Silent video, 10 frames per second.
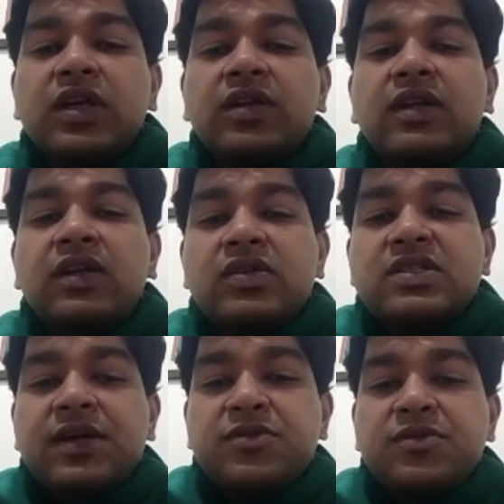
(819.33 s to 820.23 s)
general
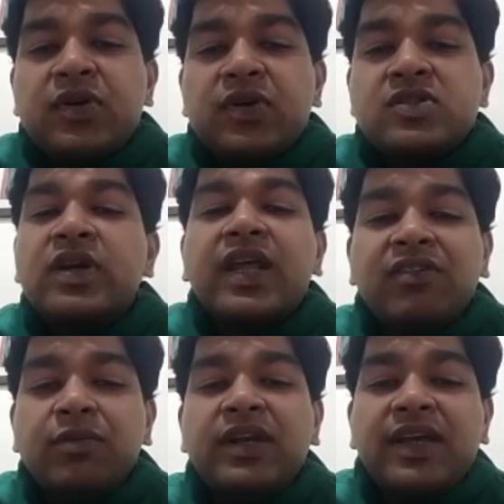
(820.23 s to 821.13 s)
concepts because not
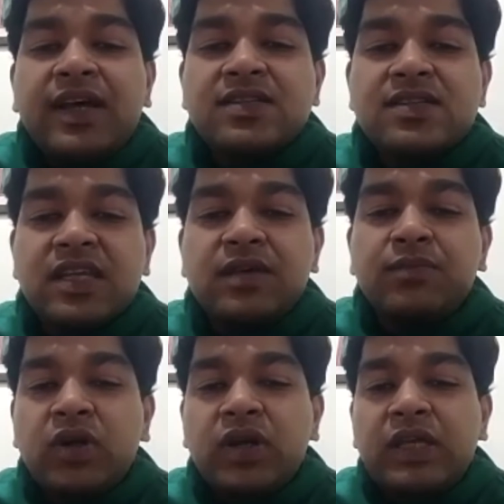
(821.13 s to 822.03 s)
everybody has the same
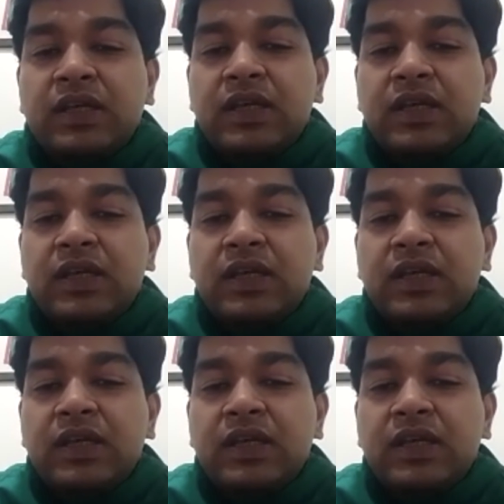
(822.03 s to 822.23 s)
body.